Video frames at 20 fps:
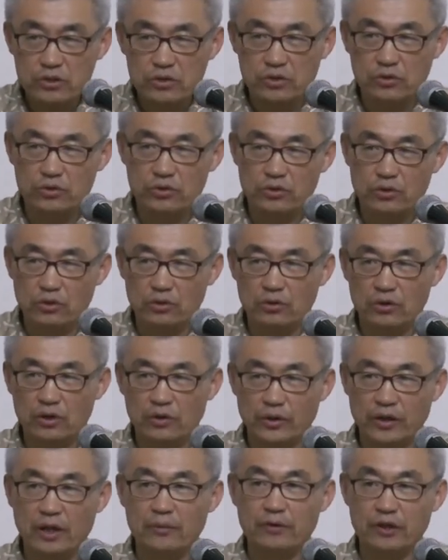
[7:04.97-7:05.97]
so you go,
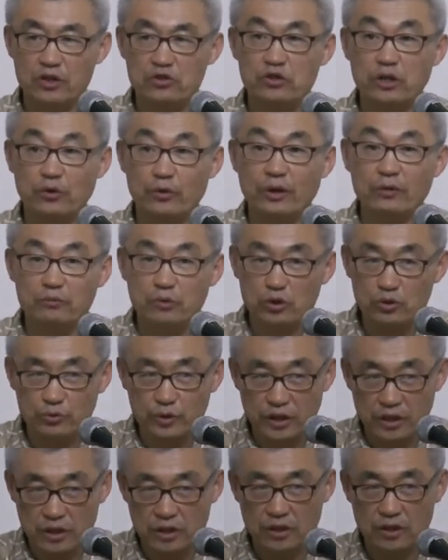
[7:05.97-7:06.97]
okay, I'm going to try one more
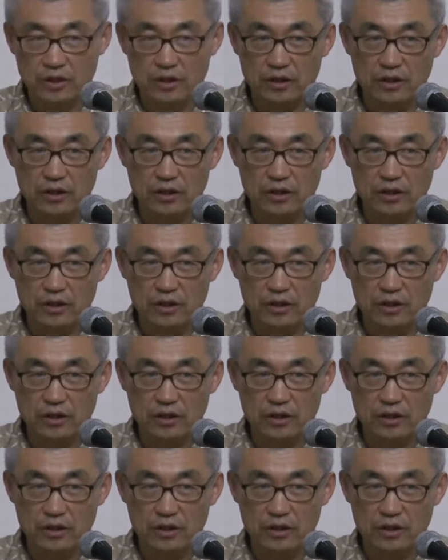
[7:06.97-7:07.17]
week.